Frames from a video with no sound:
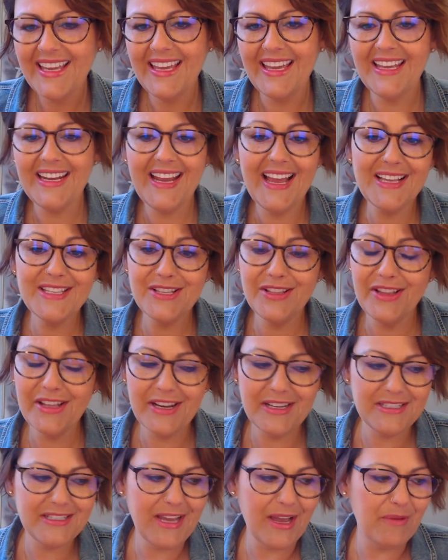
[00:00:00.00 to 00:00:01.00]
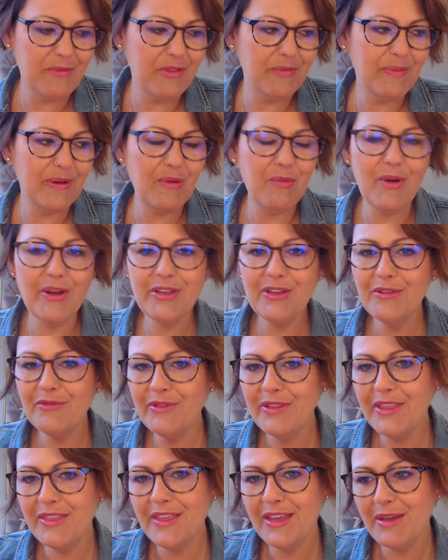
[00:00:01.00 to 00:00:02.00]
and it has a lot of depth. But I want you to
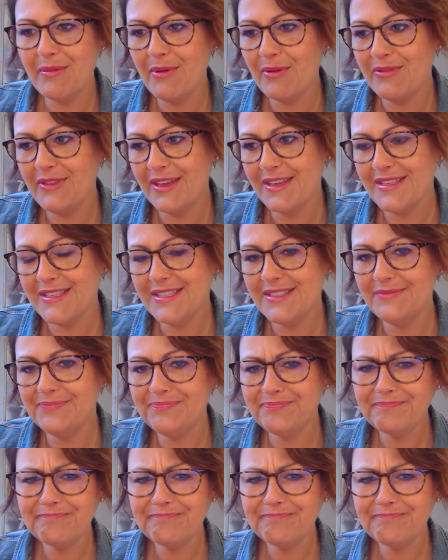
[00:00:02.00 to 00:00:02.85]
really think about this.